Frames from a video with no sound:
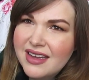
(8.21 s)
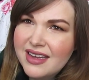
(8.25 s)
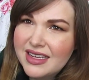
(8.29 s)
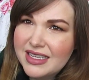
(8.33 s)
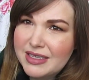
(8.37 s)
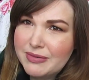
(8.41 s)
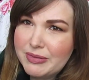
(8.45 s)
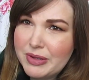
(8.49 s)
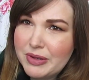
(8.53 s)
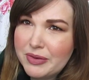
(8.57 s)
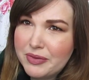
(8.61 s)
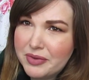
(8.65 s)

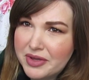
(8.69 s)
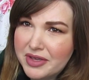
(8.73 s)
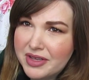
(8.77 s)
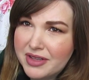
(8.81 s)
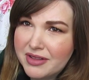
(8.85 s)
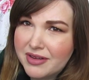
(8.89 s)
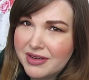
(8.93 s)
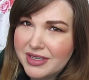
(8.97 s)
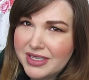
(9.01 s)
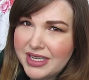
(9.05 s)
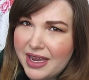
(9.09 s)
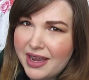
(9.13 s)
It's been a really
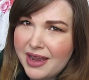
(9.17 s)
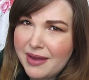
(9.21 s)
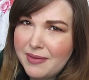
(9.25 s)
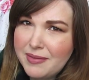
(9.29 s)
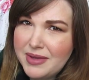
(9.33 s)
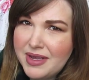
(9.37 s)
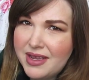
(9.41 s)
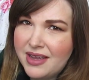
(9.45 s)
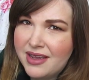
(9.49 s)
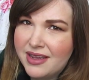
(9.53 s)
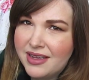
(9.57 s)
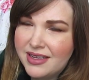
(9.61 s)
long
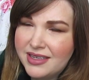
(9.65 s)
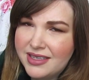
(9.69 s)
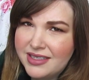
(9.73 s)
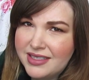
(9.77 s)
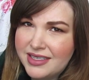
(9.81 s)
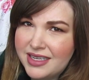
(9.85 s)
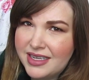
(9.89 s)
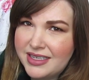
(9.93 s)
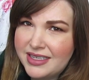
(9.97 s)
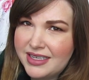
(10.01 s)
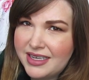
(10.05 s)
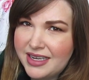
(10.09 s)
time
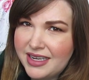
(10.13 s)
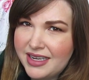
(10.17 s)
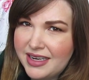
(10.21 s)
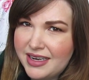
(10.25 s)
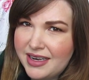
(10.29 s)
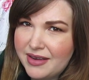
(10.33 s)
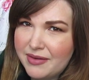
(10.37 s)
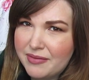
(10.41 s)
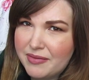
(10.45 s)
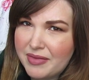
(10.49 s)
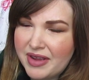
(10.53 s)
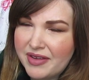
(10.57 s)
since I
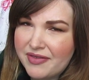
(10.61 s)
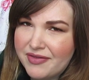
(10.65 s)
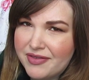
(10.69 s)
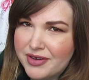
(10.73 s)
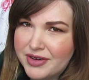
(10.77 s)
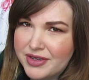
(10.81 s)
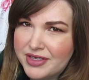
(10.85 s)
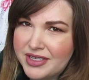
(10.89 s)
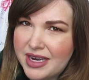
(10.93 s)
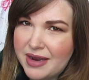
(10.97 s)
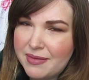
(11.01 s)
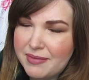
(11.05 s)
did my
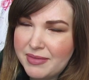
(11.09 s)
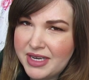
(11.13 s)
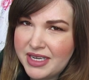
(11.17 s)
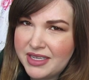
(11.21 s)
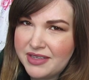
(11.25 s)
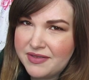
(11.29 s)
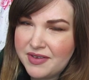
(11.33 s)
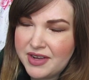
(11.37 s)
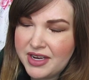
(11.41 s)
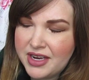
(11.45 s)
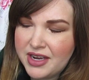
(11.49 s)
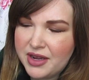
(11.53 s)
first
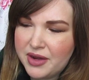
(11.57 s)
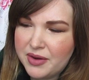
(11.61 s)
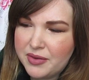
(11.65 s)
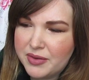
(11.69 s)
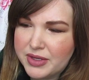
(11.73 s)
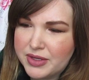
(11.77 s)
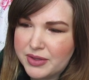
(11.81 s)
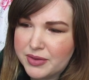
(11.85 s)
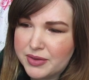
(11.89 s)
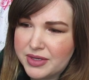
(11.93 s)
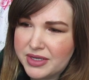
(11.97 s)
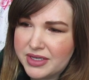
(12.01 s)
empties video,
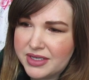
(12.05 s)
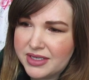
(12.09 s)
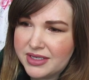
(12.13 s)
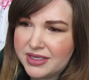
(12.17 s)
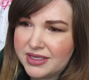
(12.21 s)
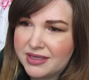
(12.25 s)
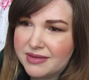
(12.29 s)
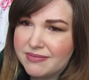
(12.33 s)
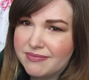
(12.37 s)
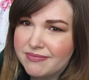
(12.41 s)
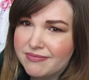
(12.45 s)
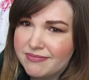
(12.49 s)
which
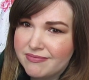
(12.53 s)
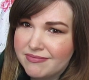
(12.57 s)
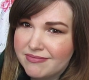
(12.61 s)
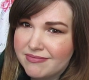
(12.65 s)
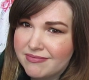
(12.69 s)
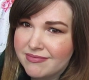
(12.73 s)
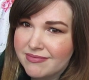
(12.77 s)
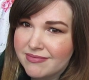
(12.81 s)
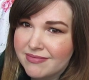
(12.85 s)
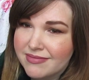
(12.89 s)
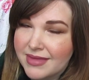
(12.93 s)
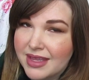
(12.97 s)
was
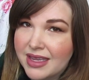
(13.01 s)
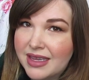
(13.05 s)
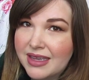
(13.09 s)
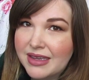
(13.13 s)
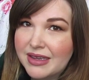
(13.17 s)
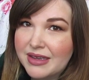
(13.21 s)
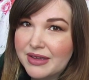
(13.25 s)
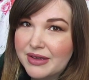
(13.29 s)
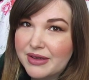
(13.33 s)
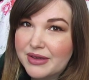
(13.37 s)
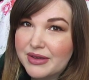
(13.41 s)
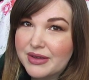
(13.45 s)

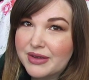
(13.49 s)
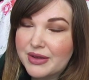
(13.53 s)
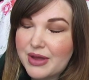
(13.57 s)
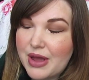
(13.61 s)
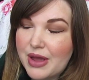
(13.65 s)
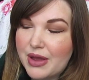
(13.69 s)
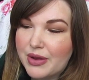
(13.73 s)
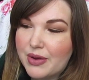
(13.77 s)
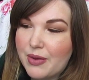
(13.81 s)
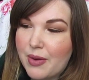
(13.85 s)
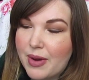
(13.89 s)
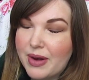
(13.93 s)

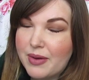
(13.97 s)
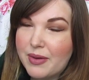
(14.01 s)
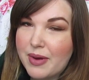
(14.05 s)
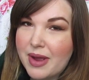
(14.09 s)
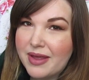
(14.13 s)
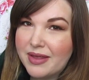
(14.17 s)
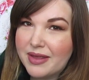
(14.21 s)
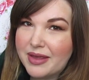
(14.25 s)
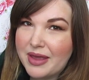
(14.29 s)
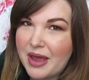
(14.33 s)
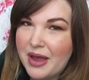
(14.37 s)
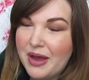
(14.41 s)
quite a
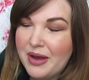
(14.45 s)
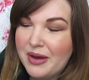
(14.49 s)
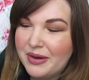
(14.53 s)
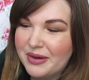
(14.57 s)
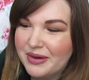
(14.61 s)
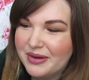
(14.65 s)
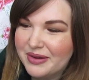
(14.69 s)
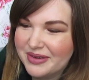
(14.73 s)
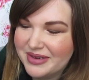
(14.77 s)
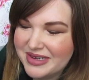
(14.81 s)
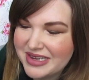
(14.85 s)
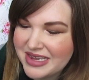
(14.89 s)
while ago.
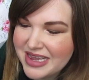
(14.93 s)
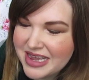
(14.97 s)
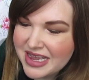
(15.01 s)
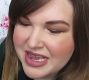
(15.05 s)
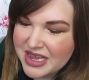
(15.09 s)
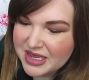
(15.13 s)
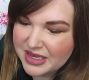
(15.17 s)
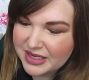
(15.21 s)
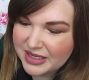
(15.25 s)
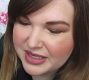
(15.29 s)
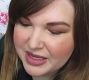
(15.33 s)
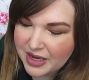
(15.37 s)

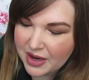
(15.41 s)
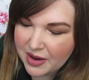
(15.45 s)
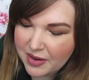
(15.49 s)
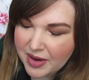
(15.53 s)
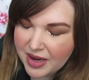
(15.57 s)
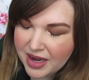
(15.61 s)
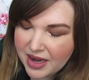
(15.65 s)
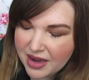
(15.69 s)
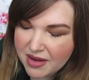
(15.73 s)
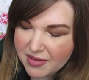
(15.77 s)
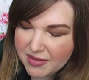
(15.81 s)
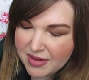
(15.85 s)
So
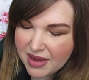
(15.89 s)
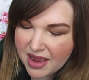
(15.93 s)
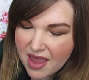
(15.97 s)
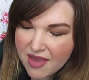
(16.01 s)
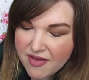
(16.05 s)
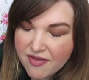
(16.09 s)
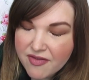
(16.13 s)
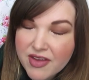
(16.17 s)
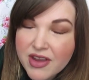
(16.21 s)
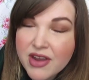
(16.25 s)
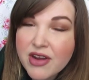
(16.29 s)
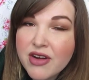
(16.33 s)
I
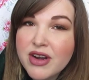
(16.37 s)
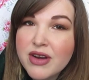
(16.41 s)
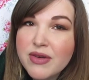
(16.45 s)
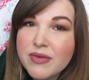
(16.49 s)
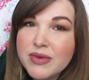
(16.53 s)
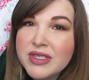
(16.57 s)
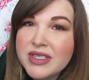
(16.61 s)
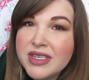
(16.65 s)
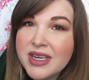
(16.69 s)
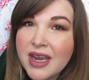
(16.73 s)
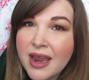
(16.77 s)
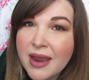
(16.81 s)
figured it
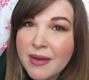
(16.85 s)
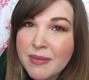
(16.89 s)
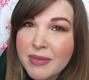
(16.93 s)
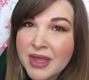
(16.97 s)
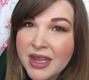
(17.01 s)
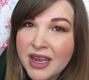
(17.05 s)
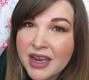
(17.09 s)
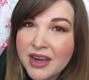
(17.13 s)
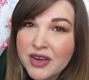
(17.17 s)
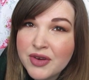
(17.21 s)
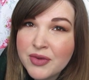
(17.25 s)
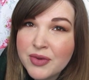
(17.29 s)
was time
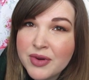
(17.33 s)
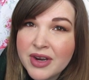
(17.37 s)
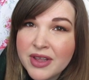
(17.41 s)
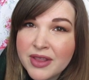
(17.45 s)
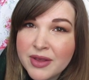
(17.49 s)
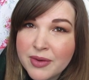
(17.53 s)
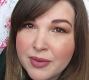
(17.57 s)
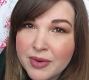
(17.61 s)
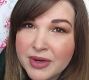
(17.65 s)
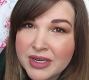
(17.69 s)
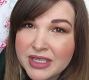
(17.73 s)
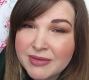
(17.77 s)
that I do
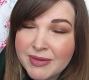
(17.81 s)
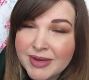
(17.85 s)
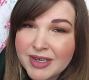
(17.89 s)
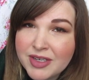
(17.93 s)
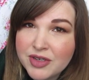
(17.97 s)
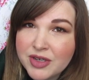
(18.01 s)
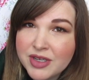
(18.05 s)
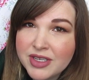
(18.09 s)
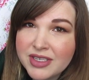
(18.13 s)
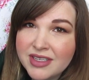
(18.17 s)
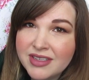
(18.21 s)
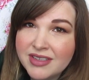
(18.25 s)
another one,
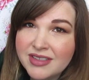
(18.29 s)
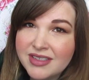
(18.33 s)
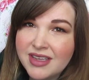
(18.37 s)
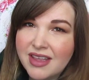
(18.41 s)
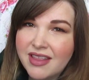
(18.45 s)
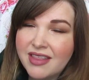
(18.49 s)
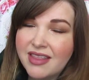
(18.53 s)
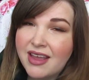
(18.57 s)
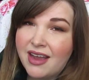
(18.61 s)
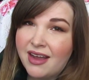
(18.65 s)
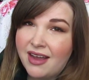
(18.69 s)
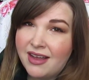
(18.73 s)
especially since
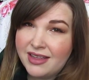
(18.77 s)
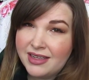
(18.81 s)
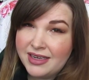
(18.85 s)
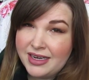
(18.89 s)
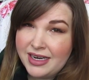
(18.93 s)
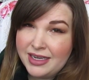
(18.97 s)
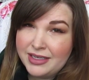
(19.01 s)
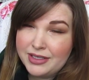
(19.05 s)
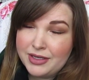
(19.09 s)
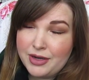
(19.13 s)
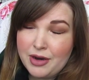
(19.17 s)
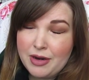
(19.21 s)
the
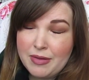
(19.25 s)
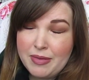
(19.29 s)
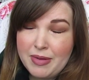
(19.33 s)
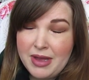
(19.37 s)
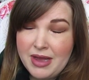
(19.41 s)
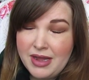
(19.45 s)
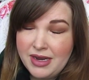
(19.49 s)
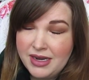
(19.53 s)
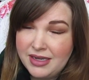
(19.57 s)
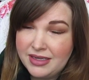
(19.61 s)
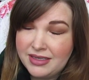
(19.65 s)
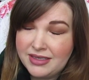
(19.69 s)
holidays are
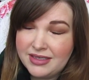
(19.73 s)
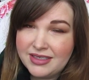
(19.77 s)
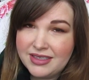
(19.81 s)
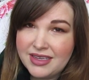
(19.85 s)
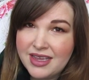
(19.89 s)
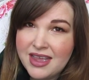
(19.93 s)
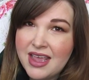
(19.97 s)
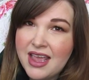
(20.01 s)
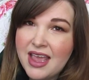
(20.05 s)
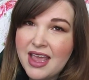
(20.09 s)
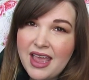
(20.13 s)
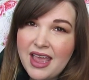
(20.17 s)
upon us
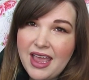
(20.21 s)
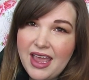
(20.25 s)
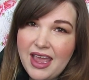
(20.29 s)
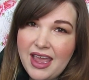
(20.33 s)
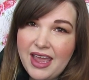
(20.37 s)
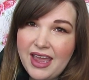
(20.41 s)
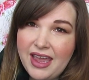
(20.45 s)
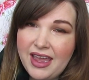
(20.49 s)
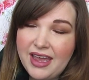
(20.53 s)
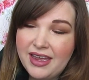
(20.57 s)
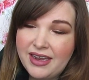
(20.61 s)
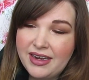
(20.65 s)

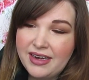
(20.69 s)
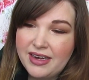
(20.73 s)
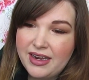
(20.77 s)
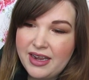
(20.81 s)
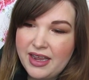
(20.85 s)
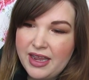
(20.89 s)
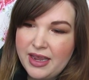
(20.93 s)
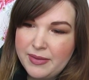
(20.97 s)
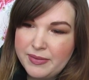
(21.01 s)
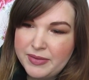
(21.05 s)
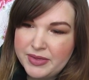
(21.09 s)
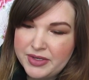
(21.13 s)
and
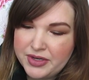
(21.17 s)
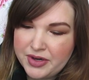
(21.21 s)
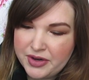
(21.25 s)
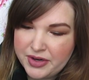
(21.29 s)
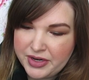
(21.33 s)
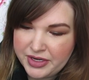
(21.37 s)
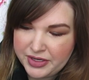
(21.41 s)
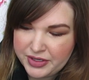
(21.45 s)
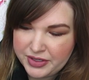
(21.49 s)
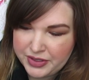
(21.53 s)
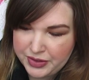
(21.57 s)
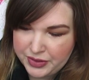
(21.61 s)
I'm
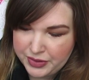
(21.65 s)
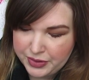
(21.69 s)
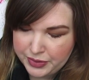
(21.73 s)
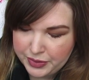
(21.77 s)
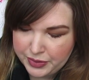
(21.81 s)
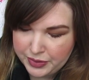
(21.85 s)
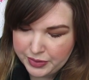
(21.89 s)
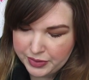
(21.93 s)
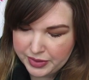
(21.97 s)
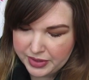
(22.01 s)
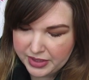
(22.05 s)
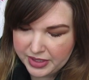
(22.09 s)
starting
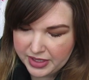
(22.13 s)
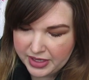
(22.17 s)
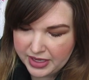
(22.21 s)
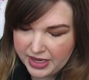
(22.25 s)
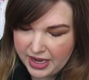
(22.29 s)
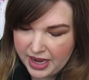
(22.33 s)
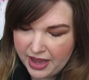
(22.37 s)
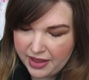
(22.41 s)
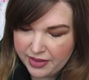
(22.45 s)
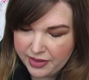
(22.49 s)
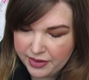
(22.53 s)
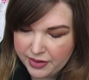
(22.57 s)
to
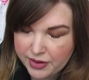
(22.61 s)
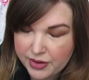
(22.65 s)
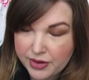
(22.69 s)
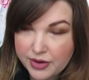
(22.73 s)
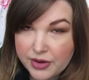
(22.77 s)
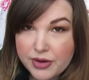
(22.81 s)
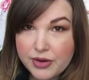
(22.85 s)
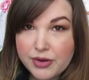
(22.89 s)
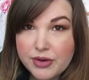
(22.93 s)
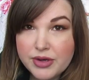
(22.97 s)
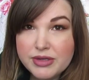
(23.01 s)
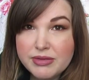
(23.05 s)

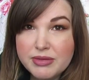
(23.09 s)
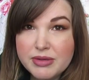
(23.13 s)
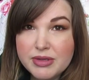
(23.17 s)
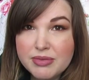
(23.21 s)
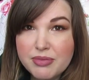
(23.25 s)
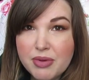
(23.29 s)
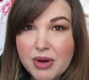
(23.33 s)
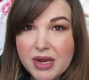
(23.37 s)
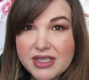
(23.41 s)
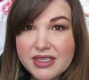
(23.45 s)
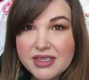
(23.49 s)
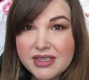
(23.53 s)
gather Christmas
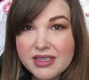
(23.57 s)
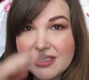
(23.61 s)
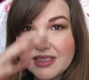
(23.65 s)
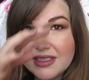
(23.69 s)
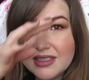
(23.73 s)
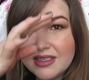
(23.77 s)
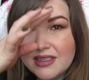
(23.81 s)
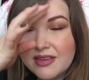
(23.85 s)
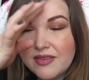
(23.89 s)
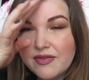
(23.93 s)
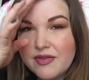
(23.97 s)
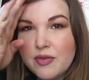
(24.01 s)

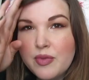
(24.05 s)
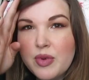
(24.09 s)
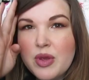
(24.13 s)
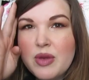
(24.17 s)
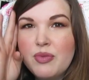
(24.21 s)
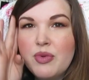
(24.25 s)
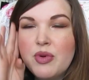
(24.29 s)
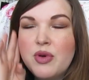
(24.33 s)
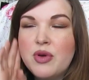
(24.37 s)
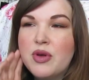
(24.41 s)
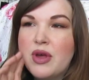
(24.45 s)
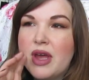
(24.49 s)
presents for
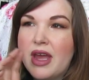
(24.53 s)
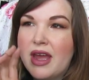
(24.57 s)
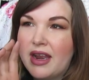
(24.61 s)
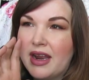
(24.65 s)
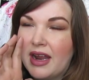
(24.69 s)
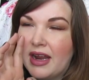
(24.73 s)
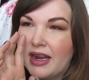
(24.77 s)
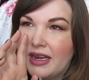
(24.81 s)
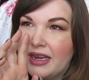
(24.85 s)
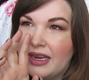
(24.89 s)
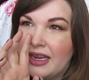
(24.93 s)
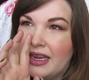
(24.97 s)
people, and
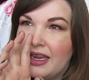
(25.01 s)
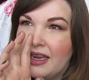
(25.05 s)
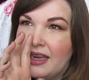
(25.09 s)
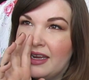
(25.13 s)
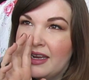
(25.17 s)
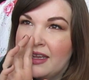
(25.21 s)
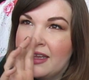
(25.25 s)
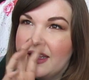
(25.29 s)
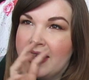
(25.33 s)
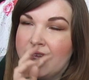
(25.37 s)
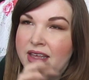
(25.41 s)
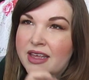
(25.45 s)
I
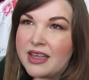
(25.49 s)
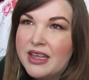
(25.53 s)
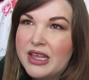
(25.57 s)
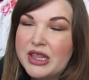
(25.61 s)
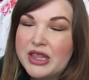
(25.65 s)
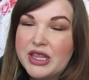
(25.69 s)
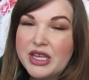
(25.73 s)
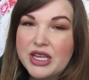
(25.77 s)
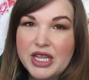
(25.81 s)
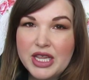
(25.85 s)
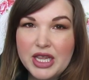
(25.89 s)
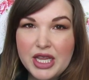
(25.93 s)
need
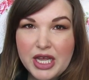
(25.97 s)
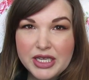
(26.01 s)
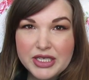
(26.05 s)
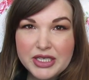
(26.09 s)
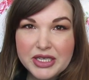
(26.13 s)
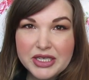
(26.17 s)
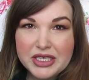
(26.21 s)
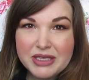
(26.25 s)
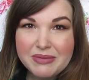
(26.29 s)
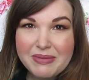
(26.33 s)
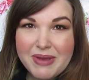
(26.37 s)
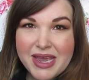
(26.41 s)
the
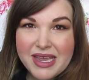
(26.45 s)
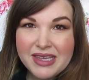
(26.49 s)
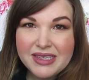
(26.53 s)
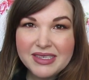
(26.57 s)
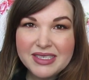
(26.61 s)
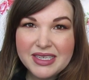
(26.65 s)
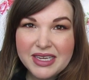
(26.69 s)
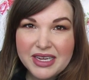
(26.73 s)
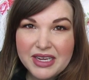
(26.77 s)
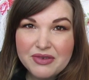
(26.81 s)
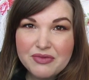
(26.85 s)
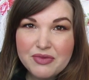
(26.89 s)
closet
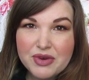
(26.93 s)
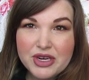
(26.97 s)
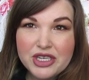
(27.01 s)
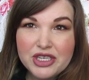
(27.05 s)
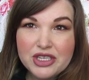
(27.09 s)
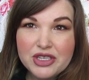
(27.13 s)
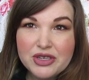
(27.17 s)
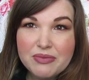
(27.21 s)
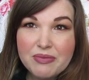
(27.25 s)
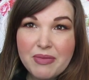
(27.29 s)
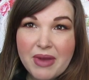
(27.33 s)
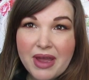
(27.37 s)
space in
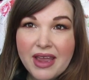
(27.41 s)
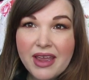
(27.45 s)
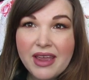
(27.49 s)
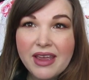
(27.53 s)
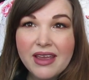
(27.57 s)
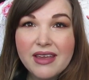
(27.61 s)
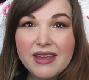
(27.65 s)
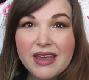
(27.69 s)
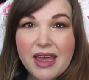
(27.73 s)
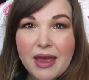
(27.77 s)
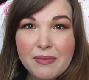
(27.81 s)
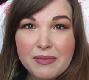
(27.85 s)
which
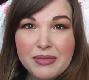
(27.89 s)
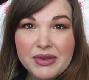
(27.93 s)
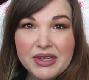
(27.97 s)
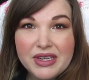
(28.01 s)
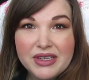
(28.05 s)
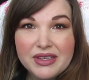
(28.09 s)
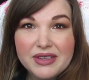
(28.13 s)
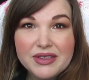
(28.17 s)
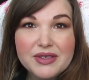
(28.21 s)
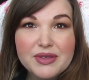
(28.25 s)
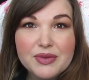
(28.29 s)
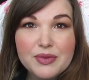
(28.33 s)
my
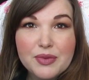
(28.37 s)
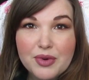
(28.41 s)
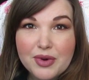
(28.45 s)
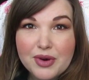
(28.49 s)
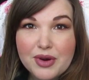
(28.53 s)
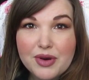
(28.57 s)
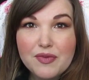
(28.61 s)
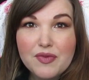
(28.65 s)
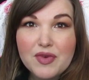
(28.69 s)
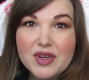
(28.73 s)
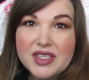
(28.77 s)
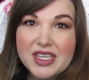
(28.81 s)
empties
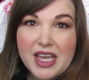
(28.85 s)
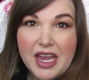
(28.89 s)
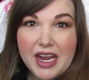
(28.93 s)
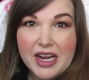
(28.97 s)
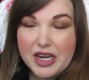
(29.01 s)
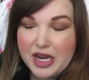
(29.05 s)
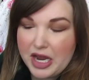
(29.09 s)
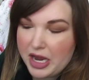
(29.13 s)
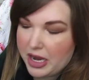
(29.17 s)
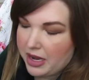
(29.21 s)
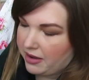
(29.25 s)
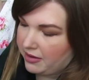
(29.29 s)
were
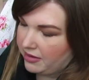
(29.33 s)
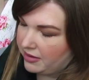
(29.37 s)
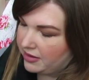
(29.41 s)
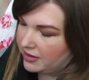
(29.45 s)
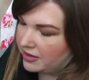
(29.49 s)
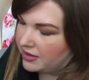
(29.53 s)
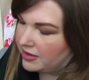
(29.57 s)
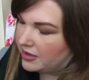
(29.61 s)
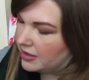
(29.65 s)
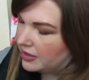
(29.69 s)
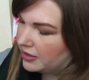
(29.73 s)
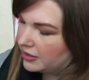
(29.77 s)
residing.
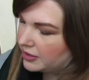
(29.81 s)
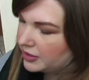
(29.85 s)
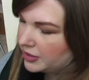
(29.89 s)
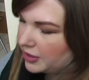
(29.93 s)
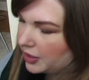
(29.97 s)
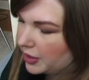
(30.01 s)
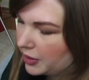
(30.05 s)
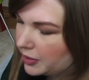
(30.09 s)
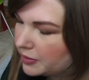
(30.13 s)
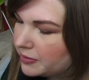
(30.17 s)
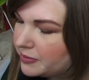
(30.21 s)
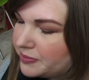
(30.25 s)

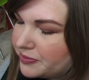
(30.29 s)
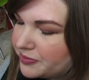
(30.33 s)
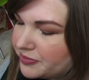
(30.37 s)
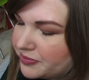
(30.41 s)
So